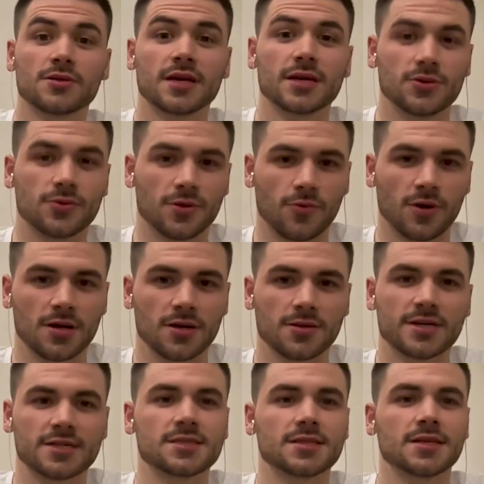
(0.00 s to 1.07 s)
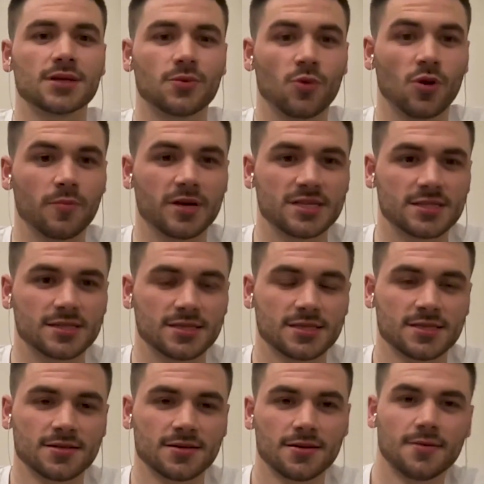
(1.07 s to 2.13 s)
aren't they doing well that's leading to more
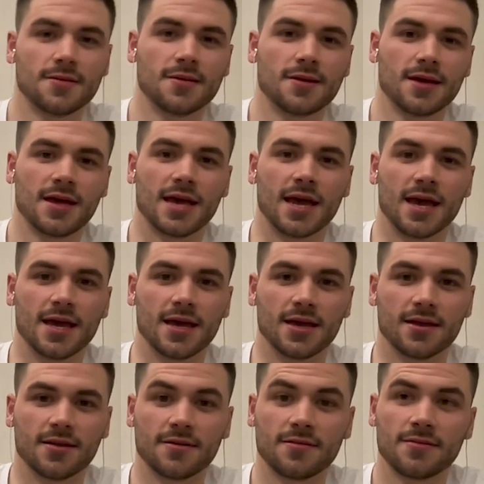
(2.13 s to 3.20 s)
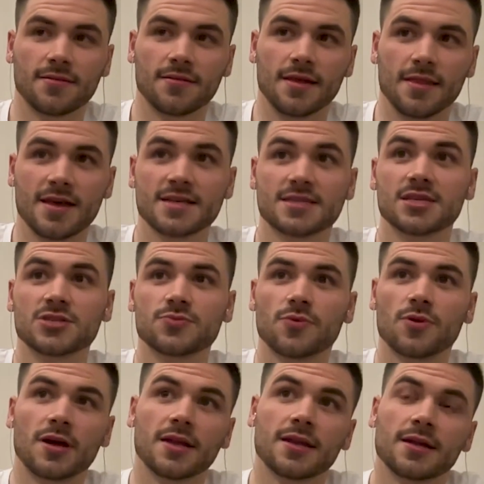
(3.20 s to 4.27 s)
misses. Mm-hmm. And this is
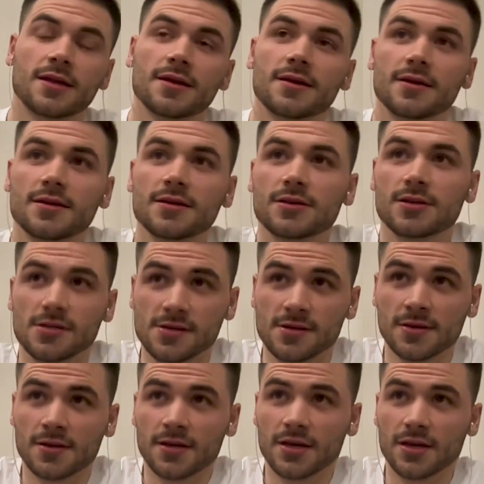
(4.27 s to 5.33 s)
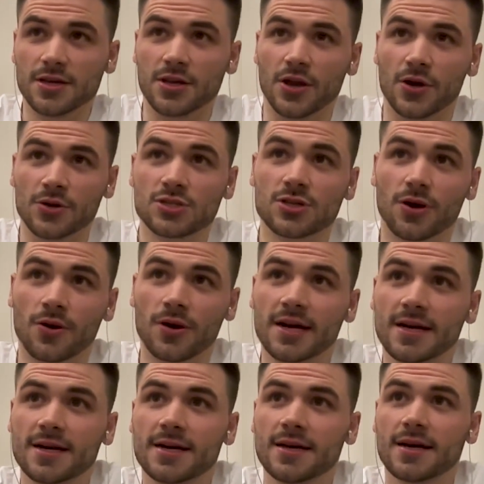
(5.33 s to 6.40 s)
what you know. So
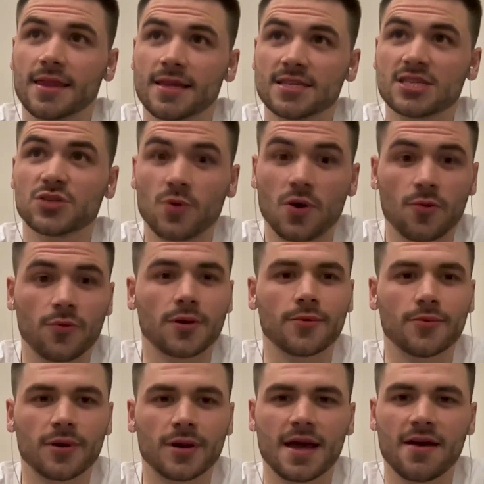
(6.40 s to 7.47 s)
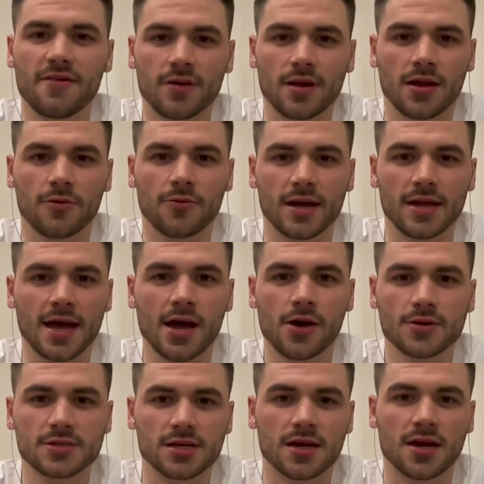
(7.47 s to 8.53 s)
this is what we're we're navigating right
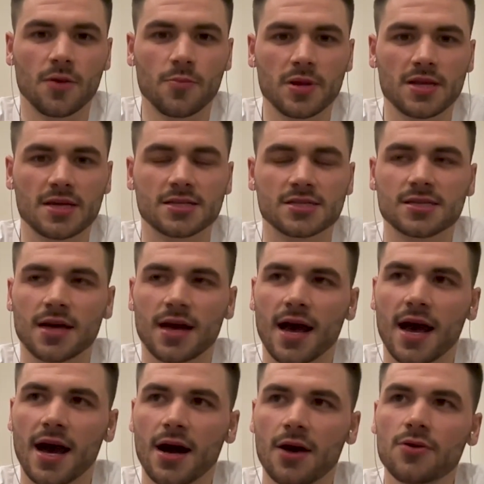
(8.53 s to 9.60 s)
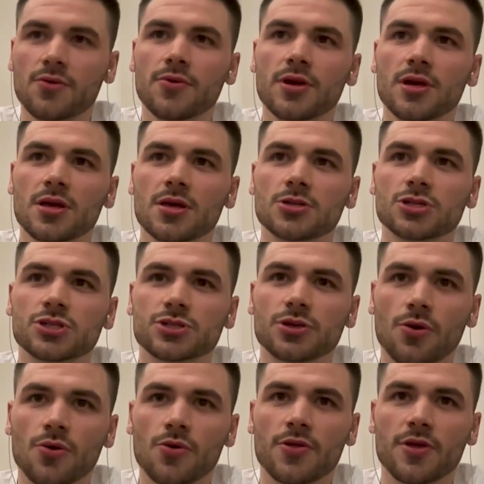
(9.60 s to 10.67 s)
now as a company is how do we
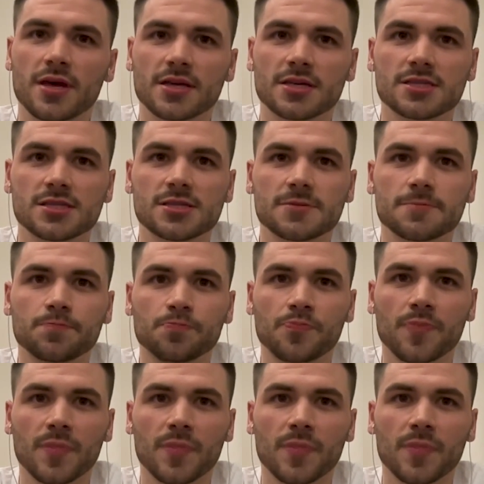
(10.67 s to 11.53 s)
show this